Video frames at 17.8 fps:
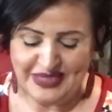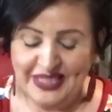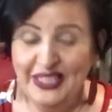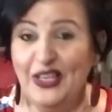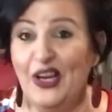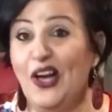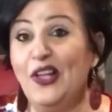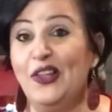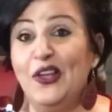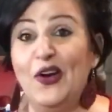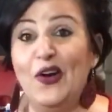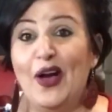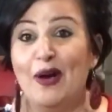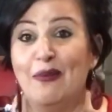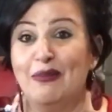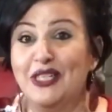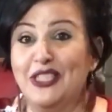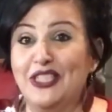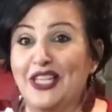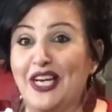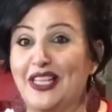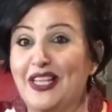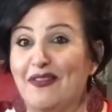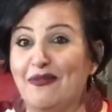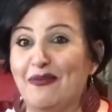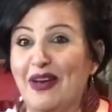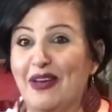Y'all know how much I
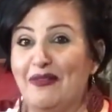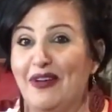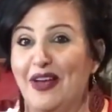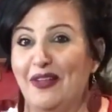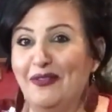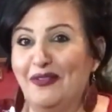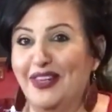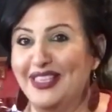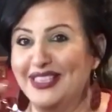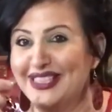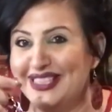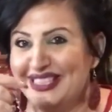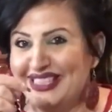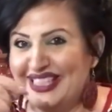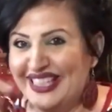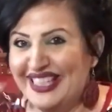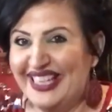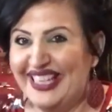love my velvets.